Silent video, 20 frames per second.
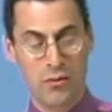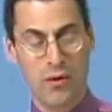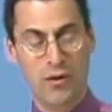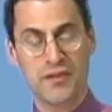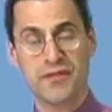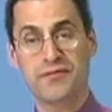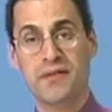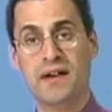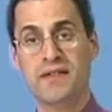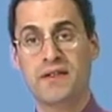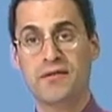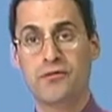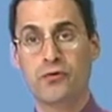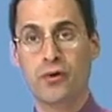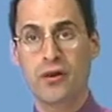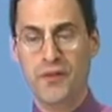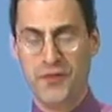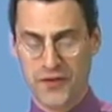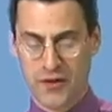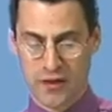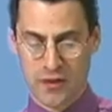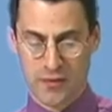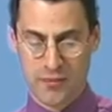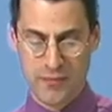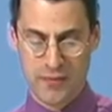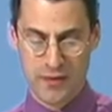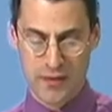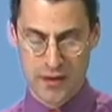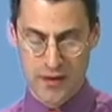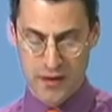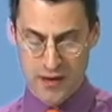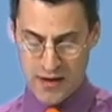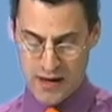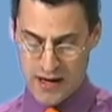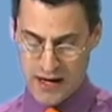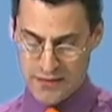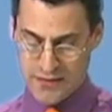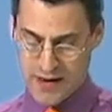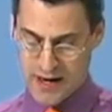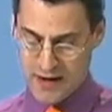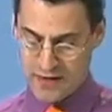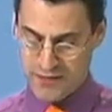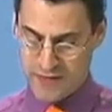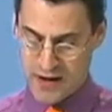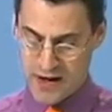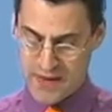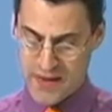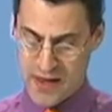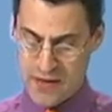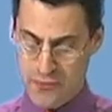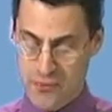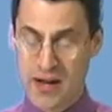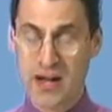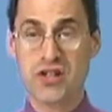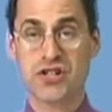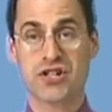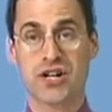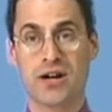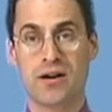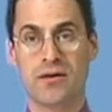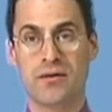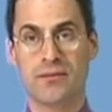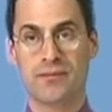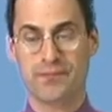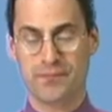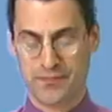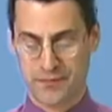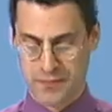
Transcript: Well, to find the fourth term, I've got to find that ratio,